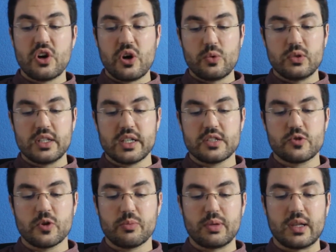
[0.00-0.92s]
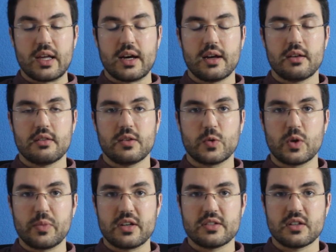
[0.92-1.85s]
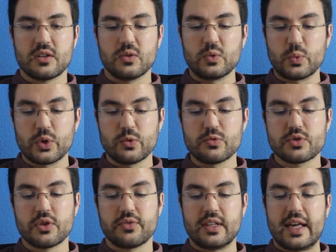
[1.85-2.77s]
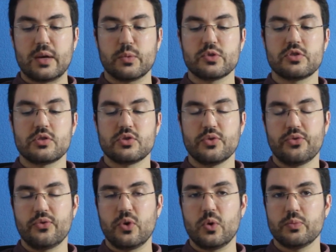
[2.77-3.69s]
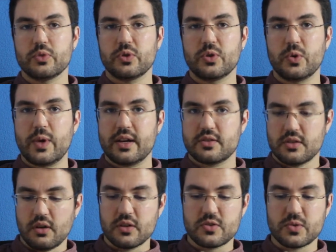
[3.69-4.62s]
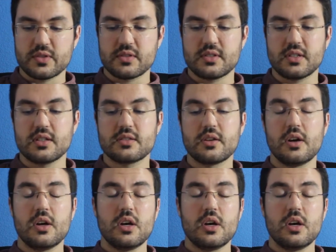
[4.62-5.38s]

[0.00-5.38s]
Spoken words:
only to apply the grammatical rules of language to form correct utterances,